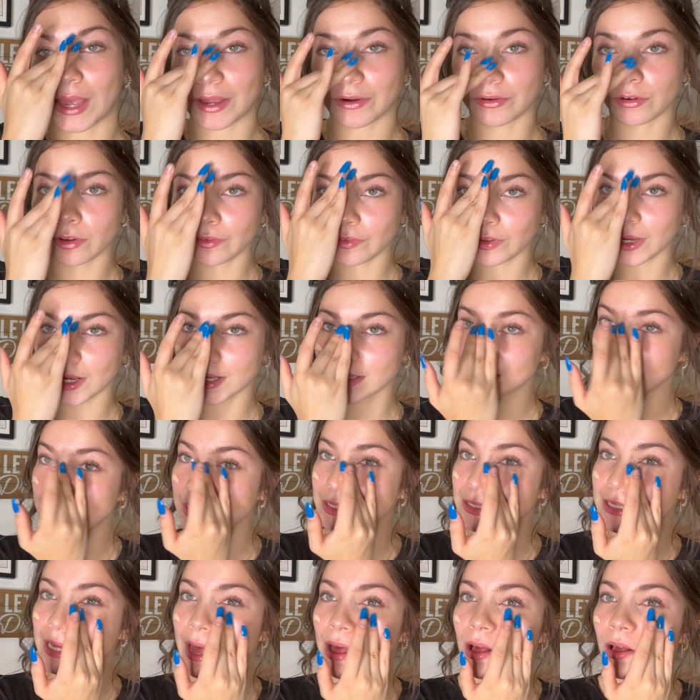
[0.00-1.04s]
don't know if you guys can
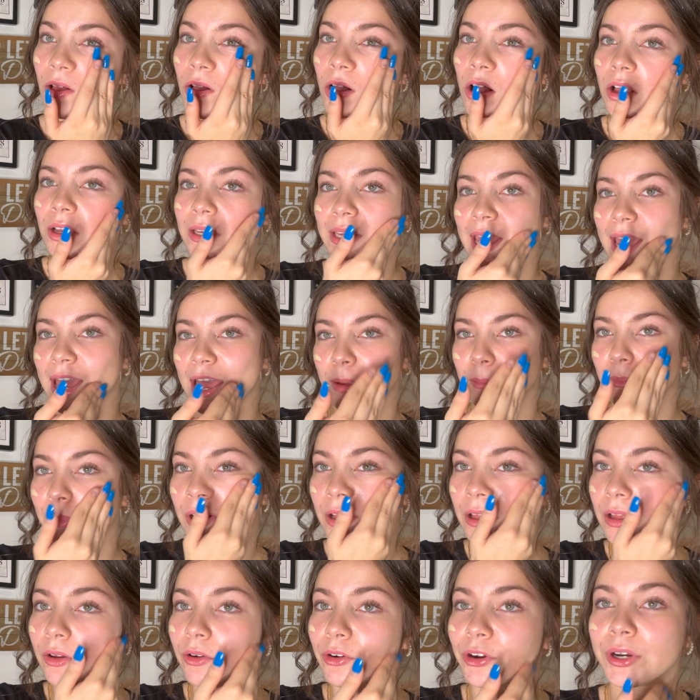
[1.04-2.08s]
tell on
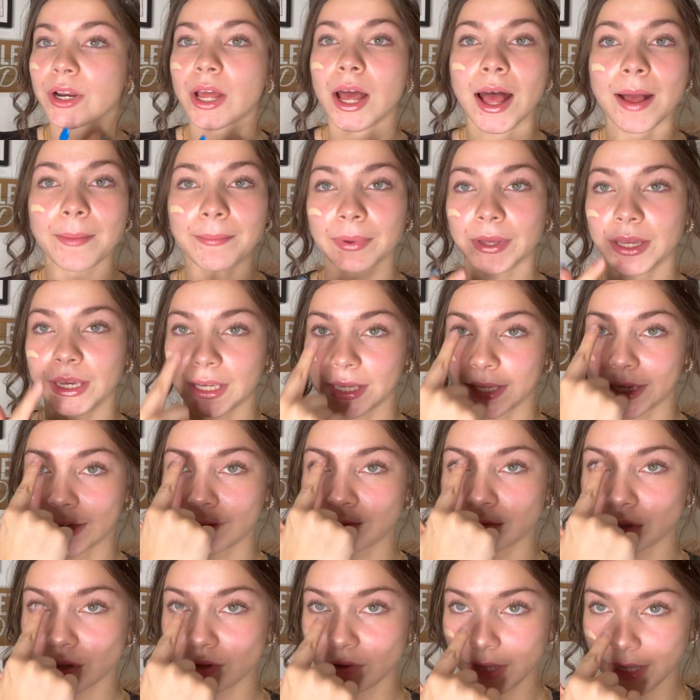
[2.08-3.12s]
camera or not, but it
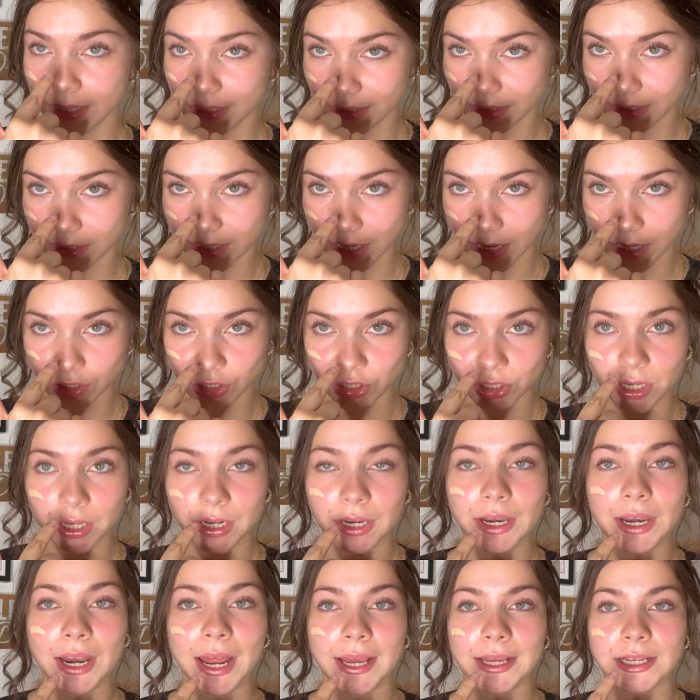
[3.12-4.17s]
gives you like such a
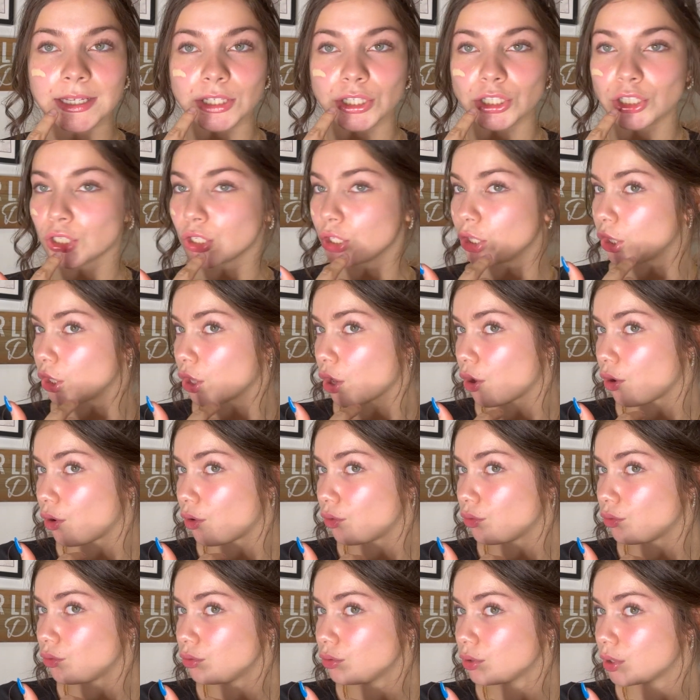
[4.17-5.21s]
nice
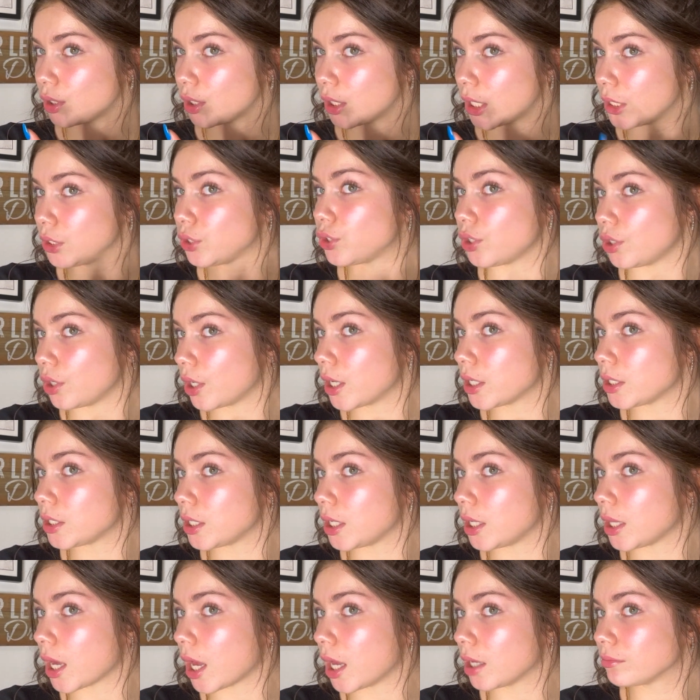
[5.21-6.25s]
glow. Like, do you guys see
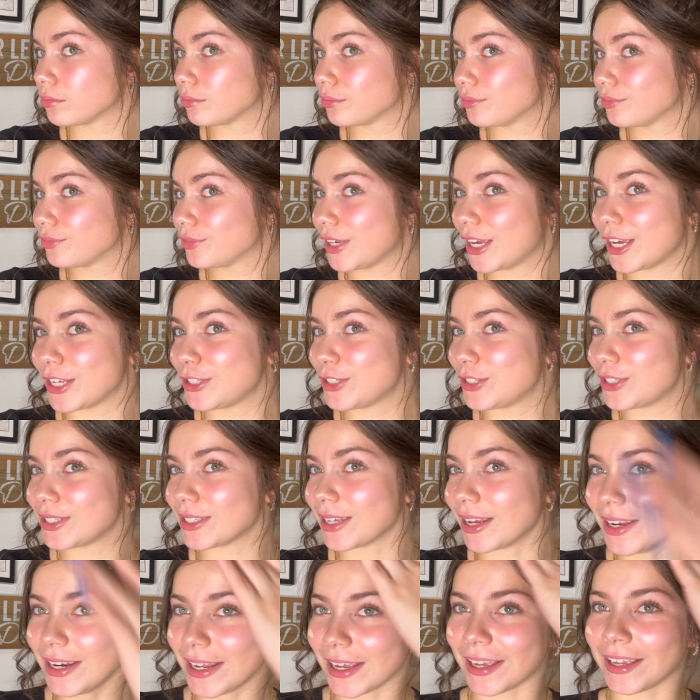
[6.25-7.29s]
that? It's
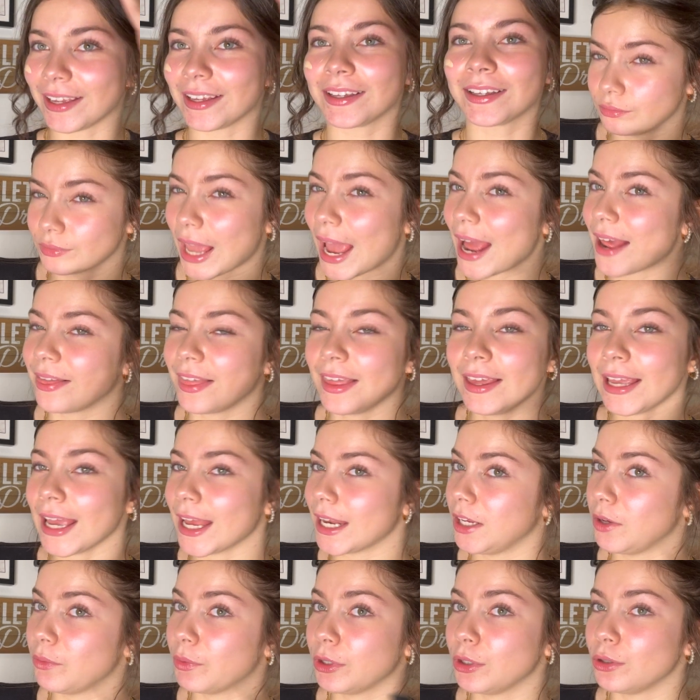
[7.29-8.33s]
stunning. I think
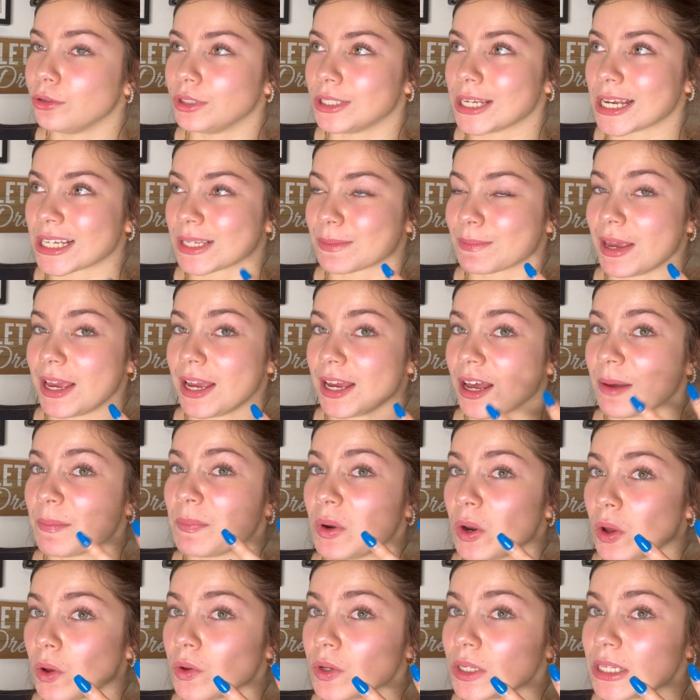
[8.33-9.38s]
anyone who does makeup
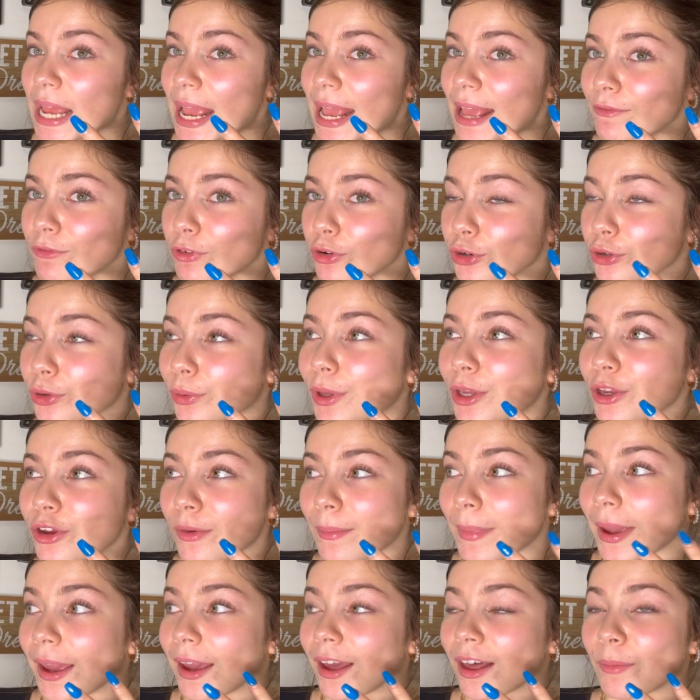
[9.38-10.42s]
knows that if you're doing your
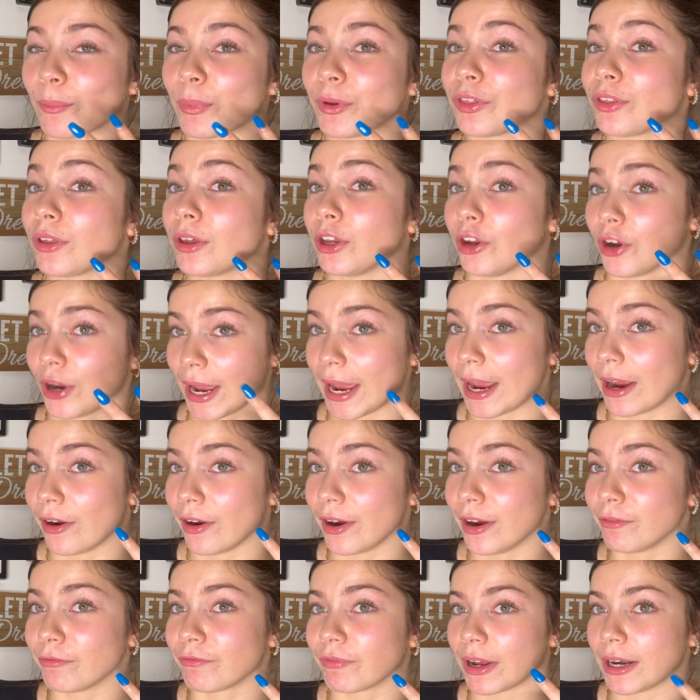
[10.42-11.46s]
makeup with your hair
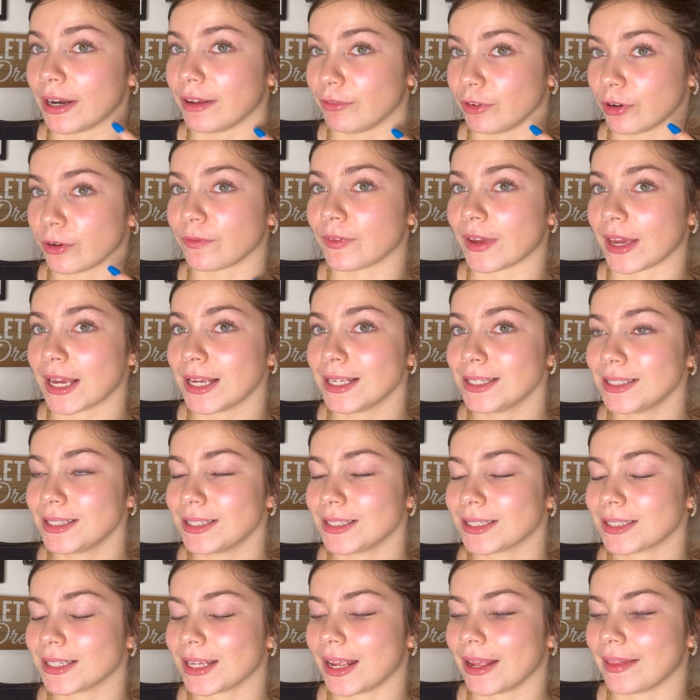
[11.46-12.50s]
in front of your face,
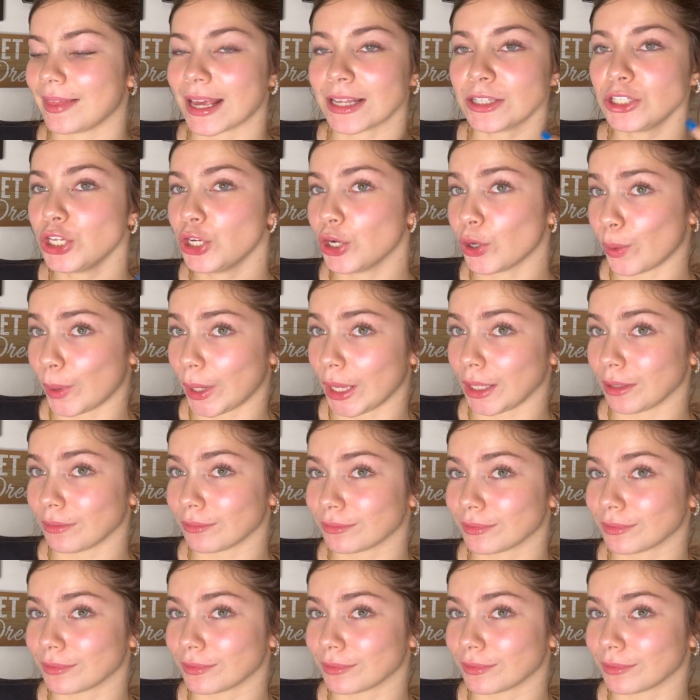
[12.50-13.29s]
that's annoying.